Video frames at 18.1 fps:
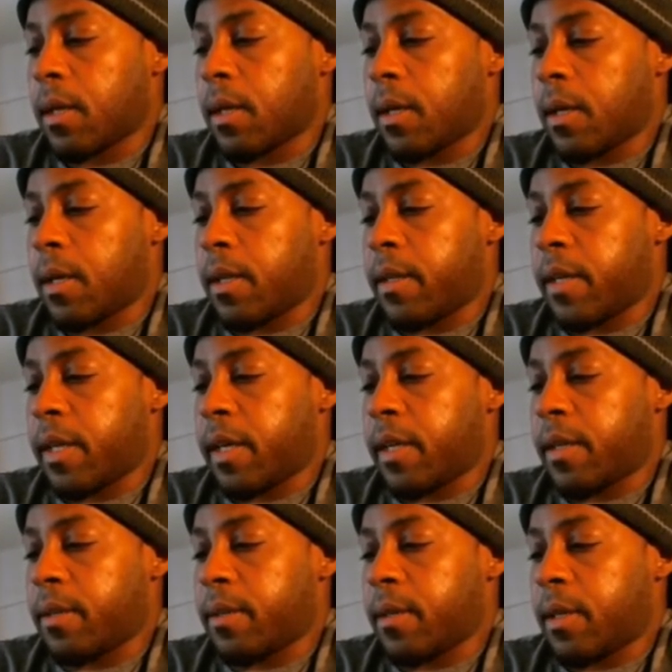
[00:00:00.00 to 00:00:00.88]
and
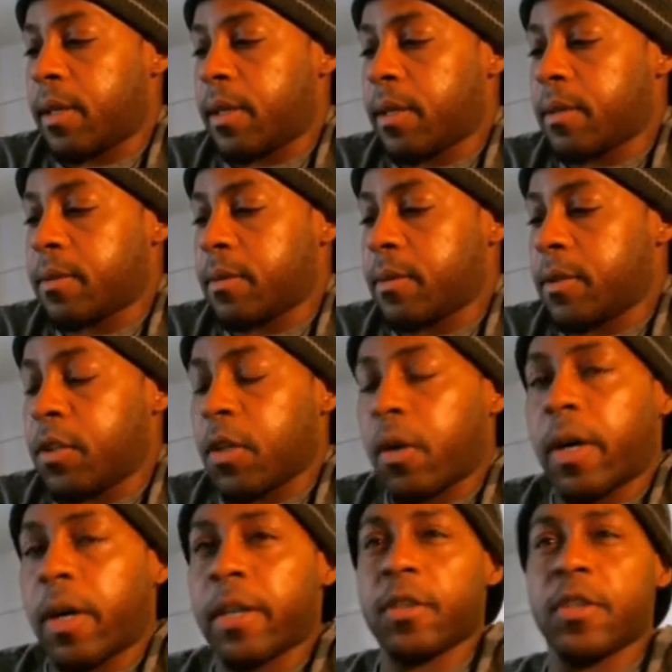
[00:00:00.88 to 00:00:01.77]
then, you
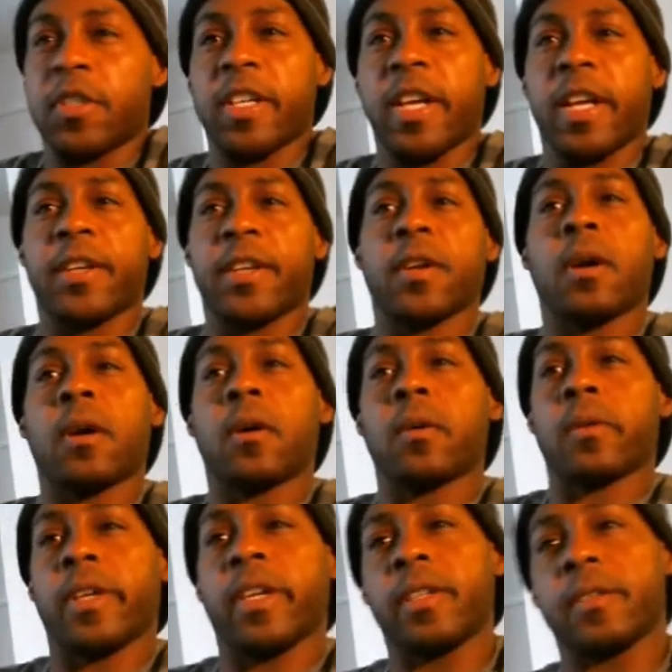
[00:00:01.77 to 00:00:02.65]
know, understanding your
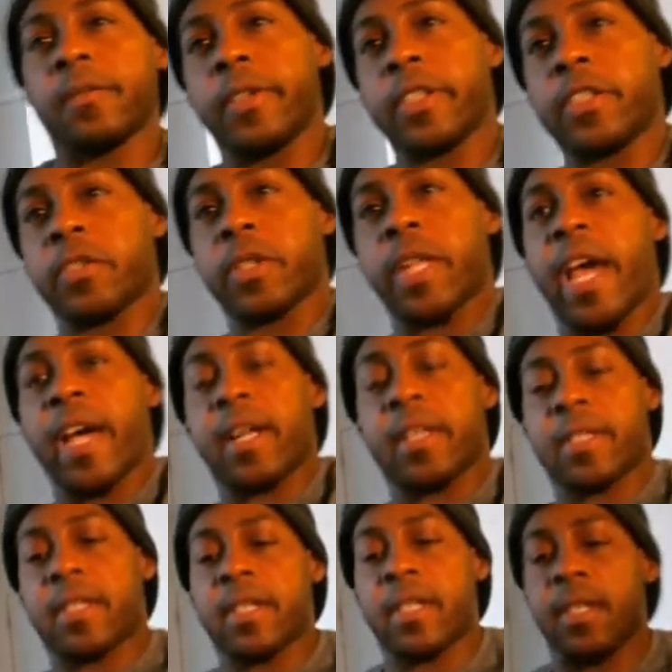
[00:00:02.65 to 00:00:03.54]
own
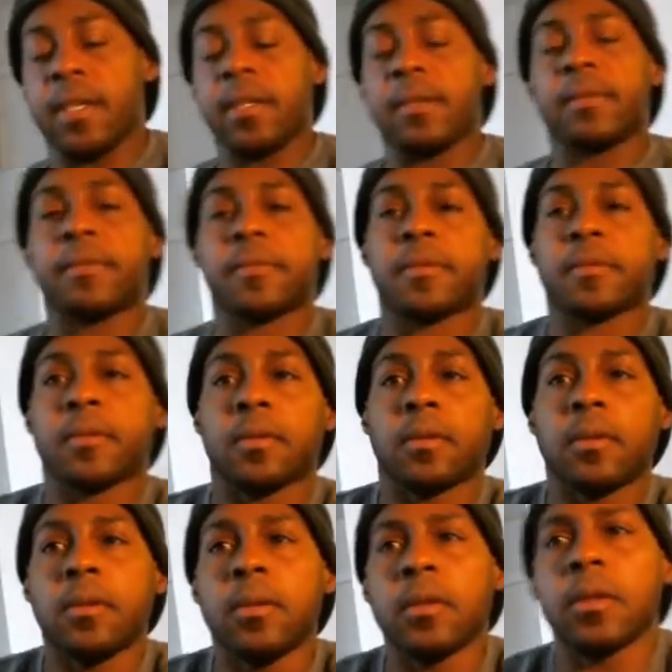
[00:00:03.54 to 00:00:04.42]
individuality.
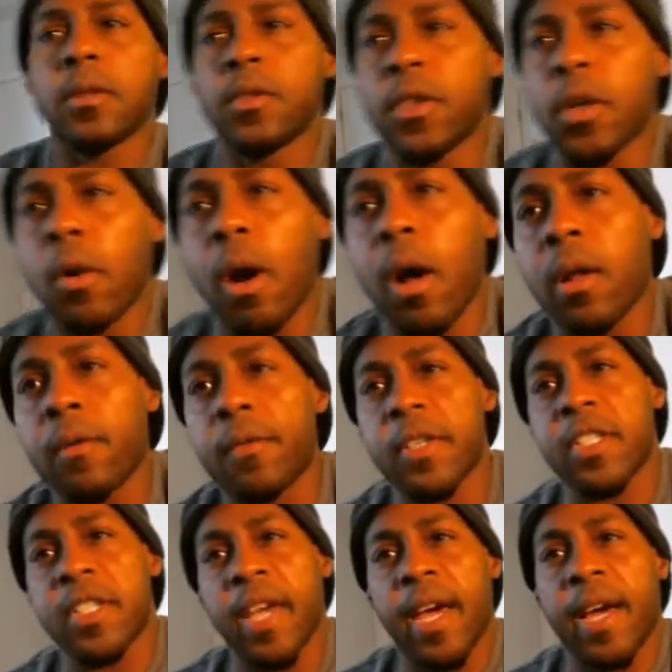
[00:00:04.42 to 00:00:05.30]
You know, all
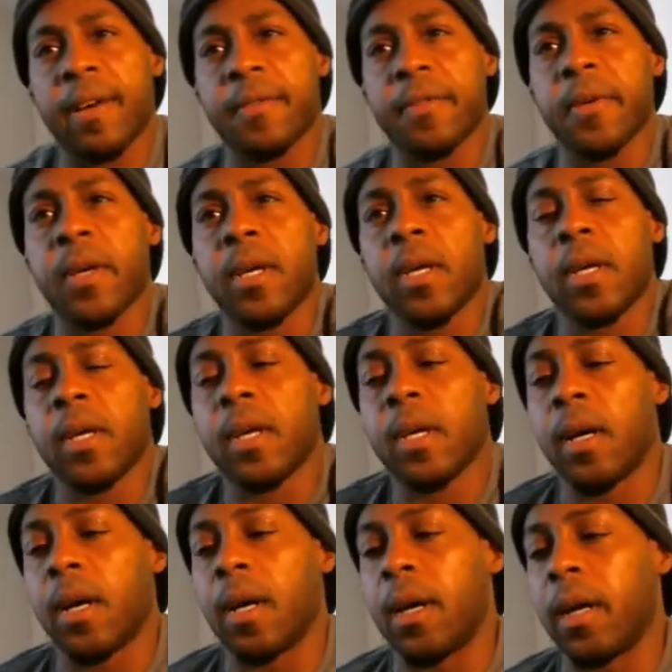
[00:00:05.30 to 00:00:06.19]
of us have
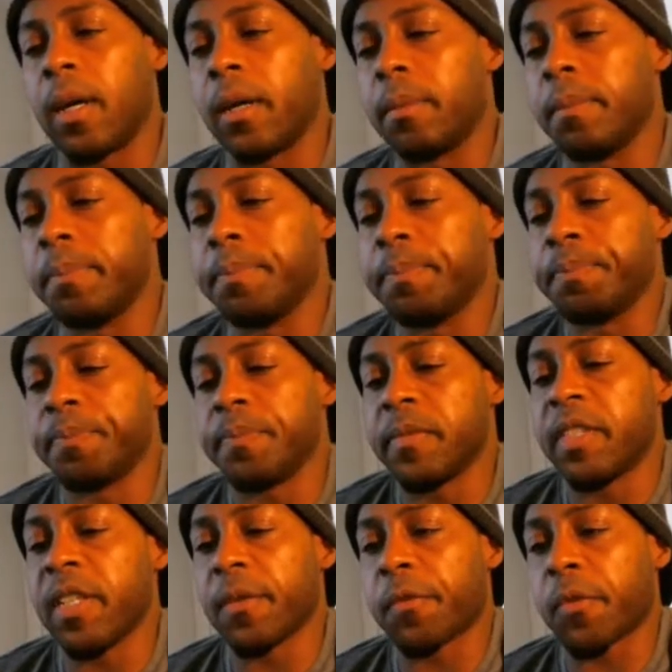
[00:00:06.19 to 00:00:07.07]

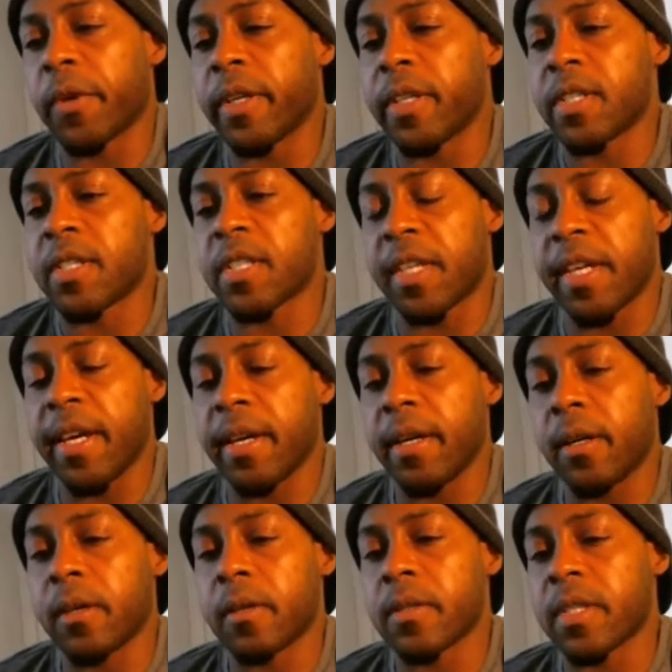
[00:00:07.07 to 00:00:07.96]
different
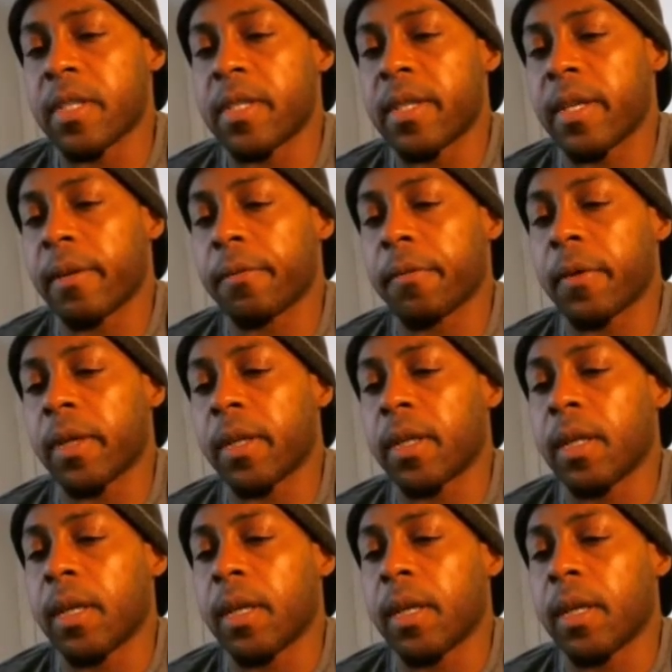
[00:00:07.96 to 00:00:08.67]
skills and different